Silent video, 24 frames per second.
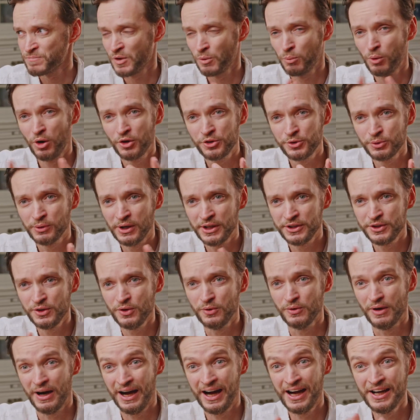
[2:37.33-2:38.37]
What
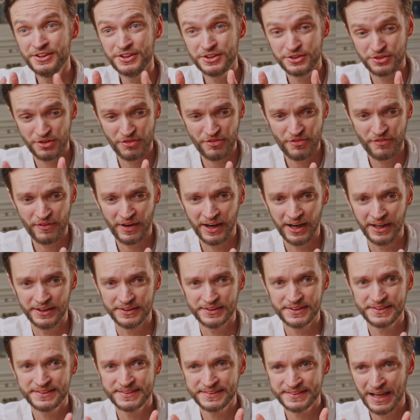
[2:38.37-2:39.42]
do? I need to find
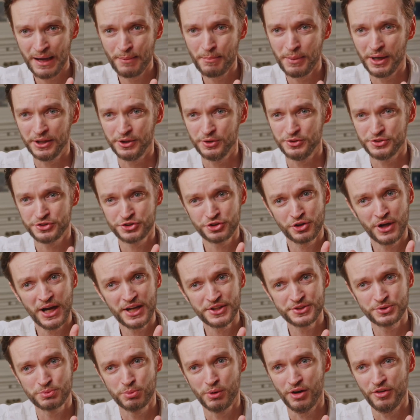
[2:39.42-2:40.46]
somebody who's
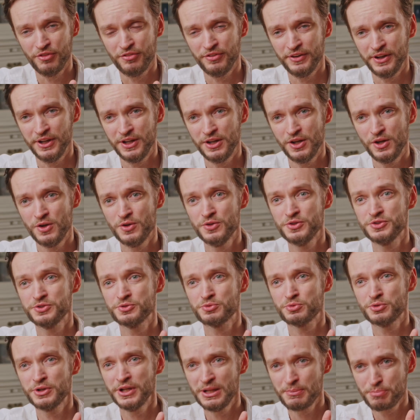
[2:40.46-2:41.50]
trustworthy, who's
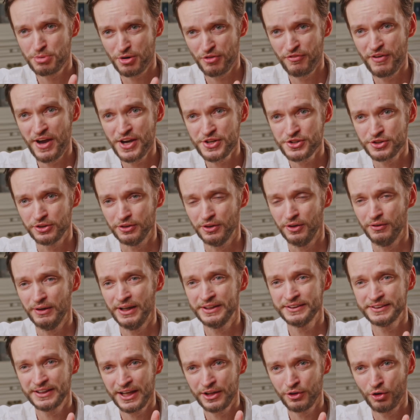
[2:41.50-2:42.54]
really professional
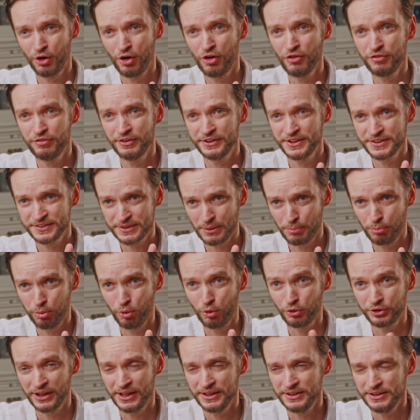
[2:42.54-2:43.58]
and can offer the
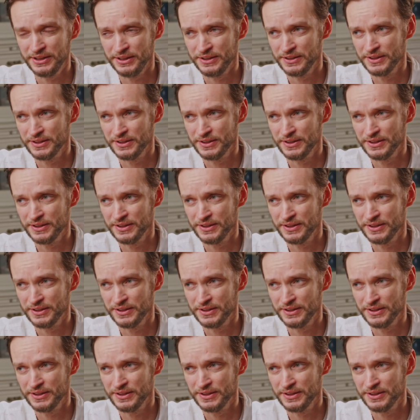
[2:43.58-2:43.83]
support I need.